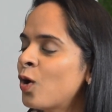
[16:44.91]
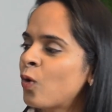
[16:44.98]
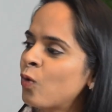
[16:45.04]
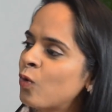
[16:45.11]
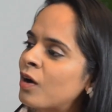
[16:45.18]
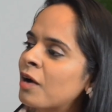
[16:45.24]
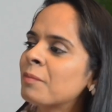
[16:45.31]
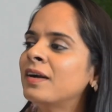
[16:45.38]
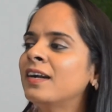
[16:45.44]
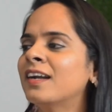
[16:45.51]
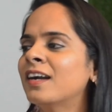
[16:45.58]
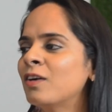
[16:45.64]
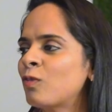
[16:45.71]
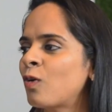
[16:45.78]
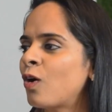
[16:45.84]
who
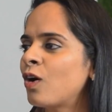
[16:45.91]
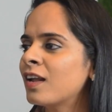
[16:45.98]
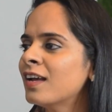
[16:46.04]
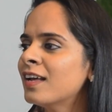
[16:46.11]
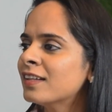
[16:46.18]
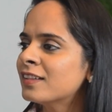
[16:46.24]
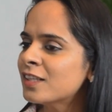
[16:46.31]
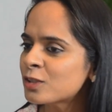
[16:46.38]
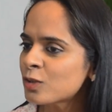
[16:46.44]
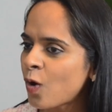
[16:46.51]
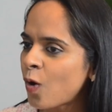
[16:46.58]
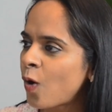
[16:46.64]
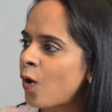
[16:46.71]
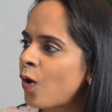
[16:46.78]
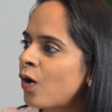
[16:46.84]
commented what, this
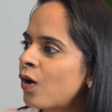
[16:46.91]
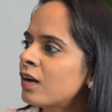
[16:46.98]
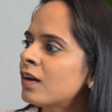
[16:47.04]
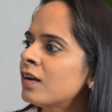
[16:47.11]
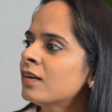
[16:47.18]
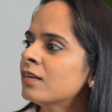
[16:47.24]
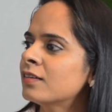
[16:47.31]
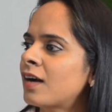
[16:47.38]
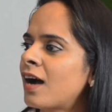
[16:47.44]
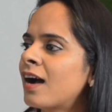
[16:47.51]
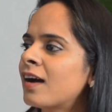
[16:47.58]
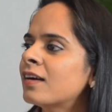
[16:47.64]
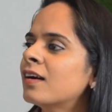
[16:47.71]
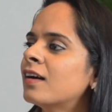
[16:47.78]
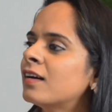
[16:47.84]
all
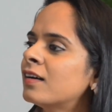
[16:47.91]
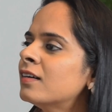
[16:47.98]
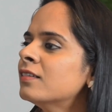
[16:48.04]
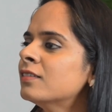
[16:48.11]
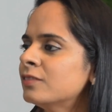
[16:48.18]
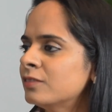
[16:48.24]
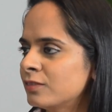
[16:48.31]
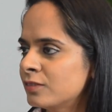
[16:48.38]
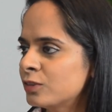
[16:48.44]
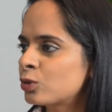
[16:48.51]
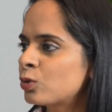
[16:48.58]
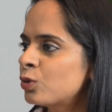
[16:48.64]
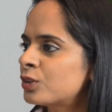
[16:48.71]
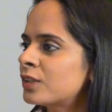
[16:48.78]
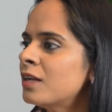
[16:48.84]
are a
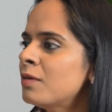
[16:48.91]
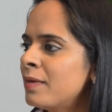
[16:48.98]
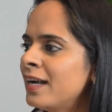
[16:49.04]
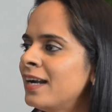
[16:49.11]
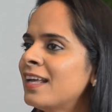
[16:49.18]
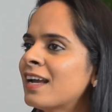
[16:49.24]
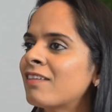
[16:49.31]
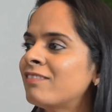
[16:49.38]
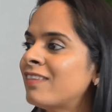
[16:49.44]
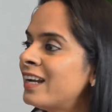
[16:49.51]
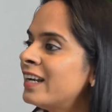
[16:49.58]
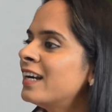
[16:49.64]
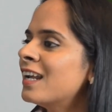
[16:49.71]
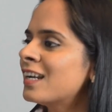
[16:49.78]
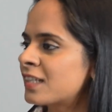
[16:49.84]
social media
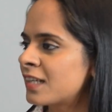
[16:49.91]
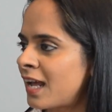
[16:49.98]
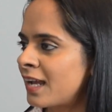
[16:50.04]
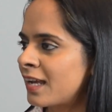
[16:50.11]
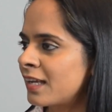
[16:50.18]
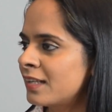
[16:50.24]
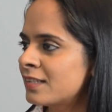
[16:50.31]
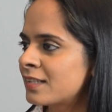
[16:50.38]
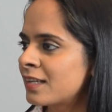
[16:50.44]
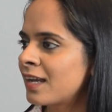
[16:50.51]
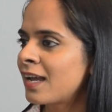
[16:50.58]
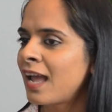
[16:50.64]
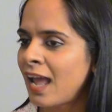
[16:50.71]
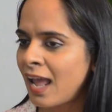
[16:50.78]
validation, I can say.